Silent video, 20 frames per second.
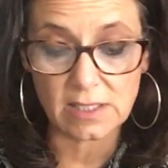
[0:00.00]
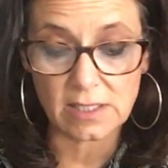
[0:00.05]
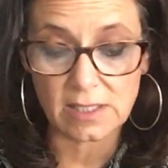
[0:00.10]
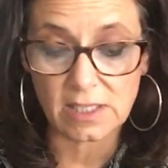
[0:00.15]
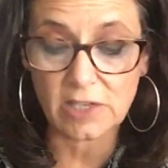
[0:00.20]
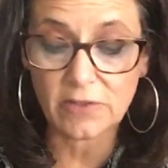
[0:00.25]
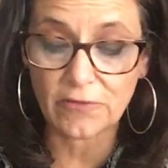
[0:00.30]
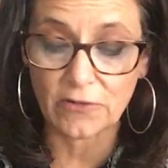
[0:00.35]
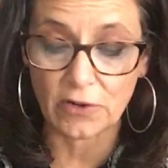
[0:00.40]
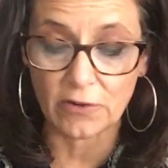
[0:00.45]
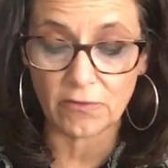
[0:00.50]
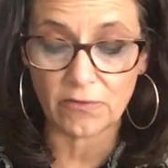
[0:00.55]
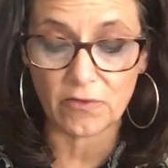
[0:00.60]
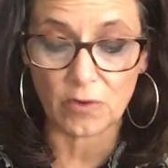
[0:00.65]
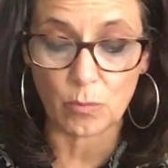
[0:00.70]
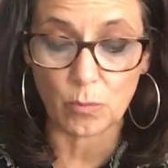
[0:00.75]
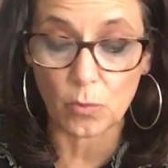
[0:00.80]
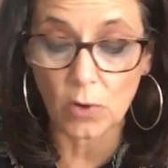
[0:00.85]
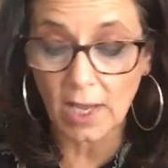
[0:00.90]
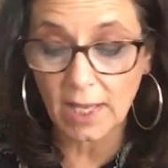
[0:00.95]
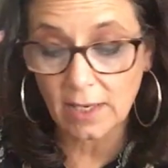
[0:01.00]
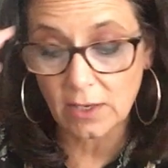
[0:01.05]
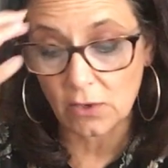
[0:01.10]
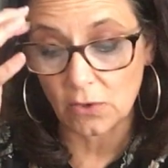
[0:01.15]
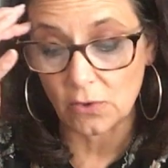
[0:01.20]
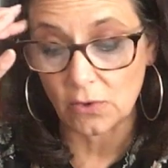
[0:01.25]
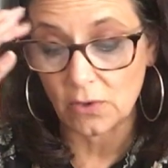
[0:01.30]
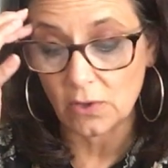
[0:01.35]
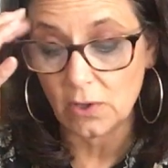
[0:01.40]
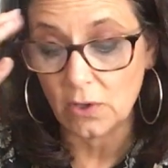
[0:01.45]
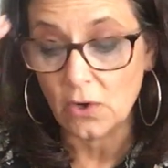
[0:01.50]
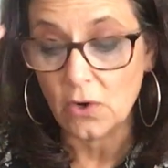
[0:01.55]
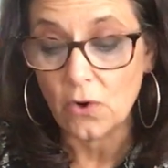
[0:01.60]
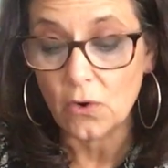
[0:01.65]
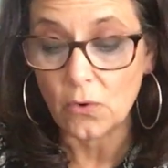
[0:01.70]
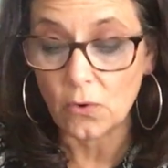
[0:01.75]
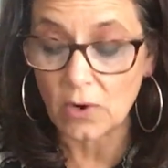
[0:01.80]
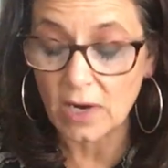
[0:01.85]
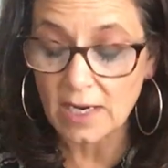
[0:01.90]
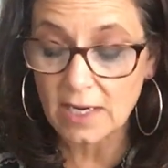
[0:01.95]
different from retinal
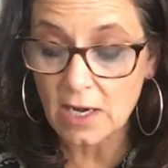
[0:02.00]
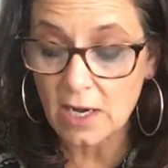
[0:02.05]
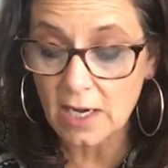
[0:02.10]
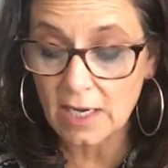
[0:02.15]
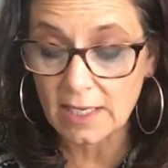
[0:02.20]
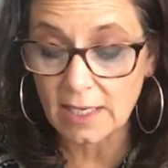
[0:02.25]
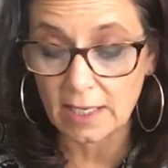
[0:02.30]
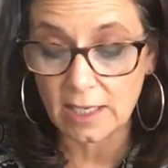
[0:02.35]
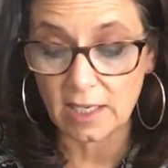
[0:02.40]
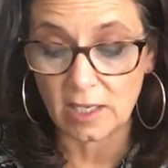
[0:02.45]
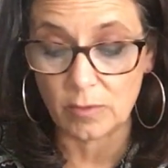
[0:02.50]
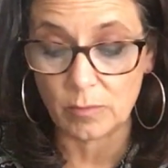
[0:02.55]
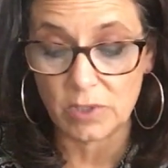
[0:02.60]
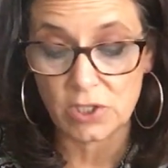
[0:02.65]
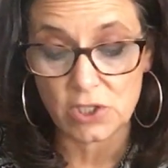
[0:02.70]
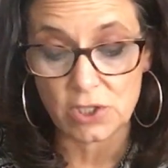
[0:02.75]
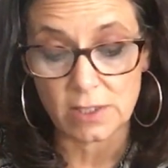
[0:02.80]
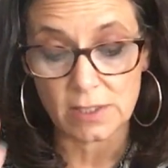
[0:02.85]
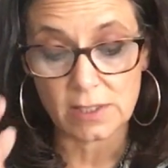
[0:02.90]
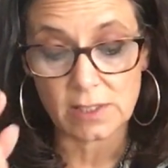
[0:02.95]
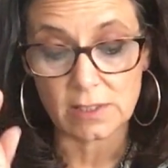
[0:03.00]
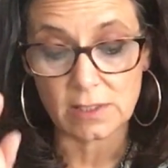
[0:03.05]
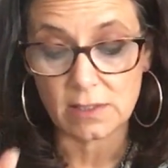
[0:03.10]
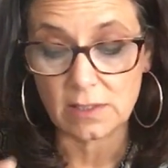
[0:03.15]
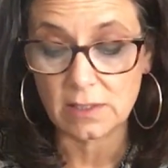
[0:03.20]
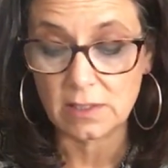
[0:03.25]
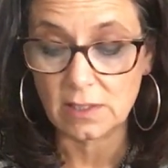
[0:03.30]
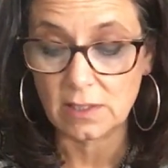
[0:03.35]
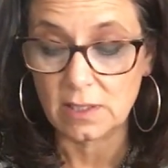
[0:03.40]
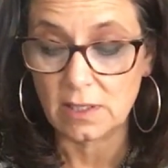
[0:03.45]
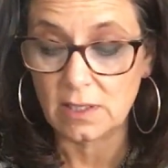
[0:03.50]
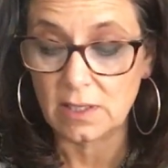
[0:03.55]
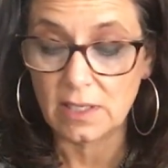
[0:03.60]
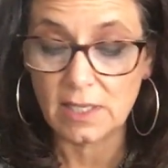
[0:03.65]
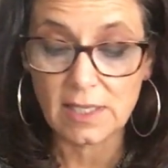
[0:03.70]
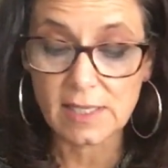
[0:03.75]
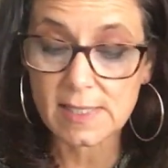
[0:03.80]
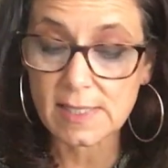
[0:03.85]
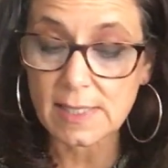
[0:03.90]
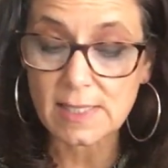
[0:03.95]
or iconic images.
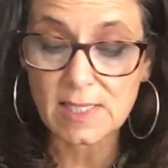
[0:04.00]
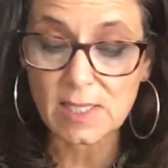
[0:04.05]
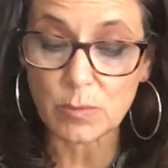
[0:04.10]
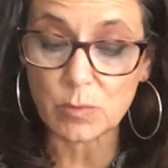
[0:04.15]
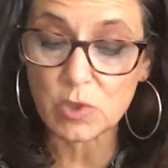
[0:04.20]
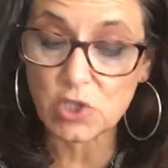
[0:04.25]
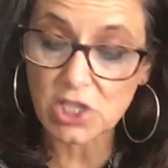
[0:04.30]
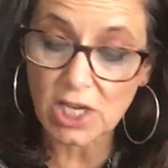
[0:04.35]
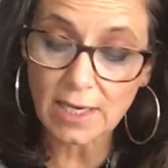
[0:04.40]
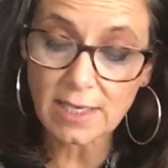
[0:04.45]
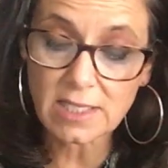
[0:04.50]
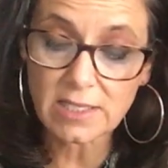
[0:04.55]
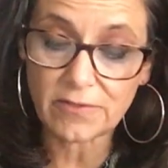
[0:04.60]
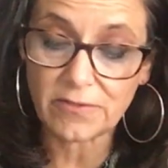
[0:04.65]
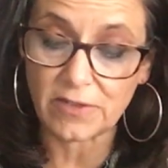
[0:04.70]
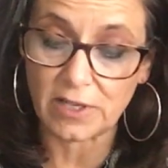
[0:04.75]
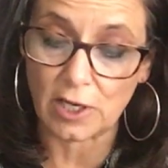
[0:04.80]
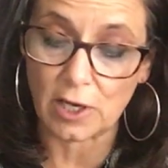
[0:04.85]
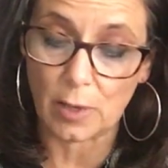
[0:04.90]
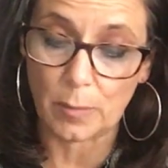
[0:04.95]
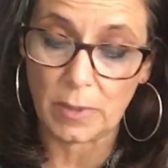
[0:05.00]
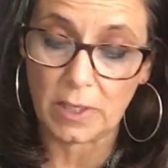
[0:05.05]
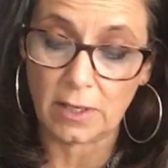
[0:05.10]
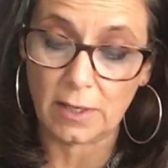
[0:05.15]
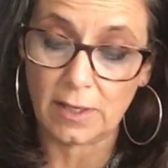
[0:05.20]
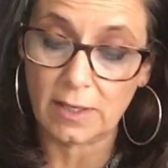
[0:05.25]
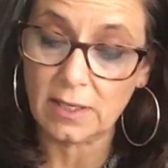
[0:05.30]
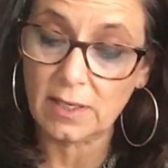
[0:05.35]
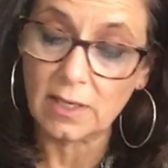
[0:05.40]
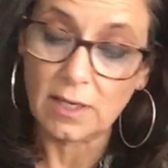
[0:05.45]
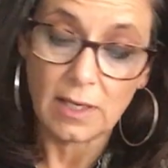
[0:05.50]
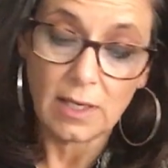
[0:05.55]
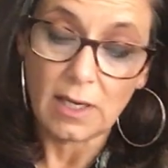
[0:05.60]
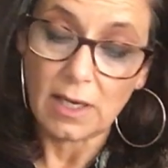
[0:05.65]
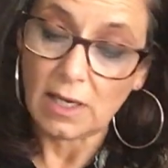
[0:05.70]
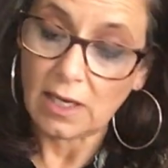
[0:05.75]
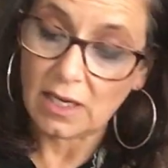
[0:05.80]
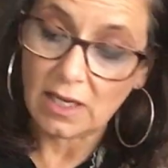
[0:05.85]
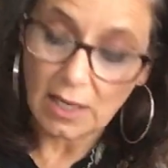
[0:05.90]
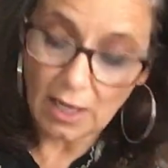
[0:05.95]
It is a subjective phenomenon
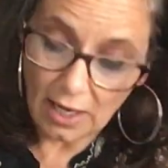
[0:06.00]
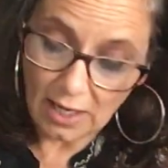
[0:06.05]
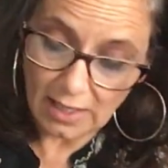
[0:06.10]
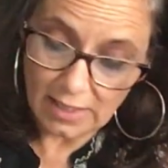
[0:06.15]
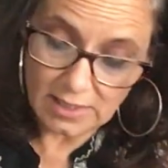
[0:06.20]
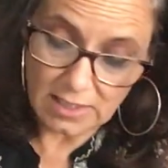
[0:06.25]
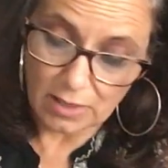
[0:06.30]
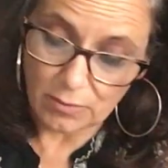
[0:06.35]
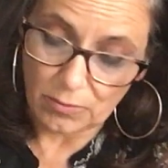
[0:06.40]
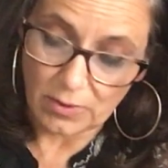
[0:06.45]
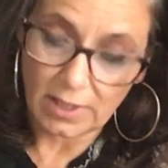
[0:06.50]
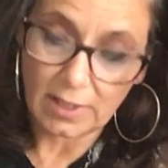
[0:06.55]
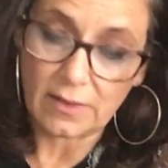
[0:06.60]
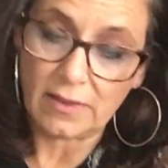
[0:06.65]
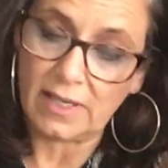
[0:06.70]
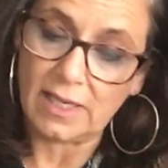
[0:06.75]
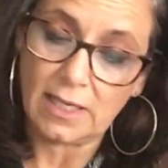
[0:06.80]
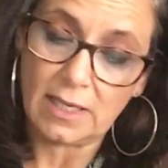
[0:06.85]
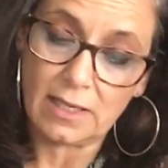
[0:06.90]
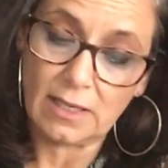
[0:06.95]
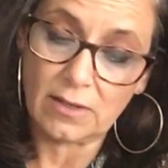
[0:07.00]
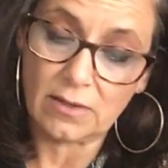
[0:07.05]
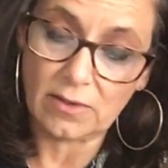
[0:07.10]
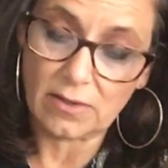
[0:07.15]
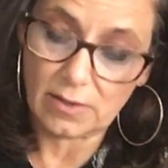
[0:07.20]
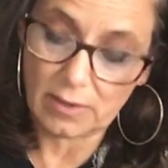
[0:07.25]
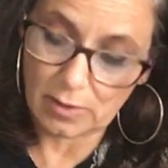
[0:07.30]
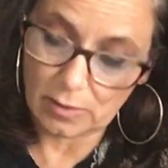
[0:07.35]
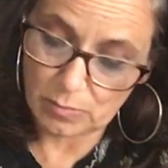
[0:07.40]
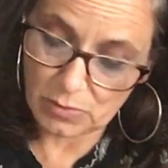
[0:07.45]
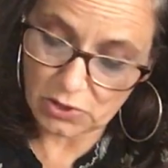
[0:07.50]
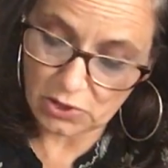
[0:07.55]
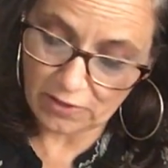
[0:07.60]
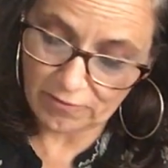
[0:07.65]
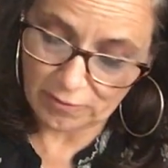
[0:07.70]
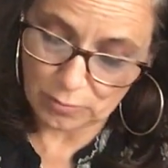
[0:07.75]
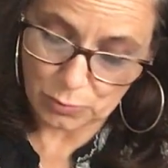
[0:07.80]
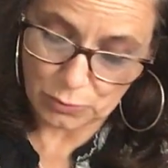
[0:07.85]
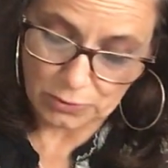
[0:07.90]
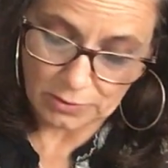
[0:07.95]
and not directly
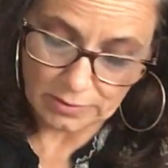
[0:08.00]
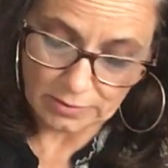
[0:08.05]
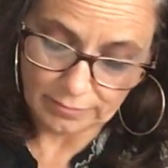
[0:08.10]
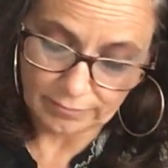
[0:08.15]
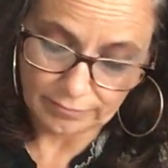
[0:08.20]
observable.